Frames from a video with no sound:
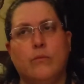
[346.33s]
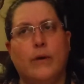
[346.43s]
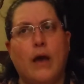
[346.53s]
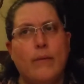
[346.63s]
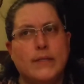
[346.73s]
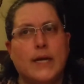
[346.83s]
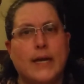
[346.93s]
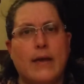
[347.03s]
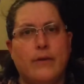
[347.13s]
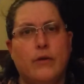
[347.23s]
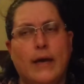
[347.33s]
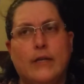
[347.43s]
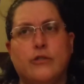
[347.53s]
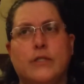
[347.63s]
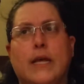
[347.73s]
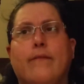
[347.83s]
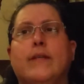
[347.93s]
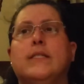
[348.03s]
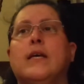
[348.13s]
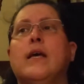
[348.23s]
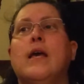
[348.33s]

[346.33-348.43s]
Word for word: We always like to have a little extra savings.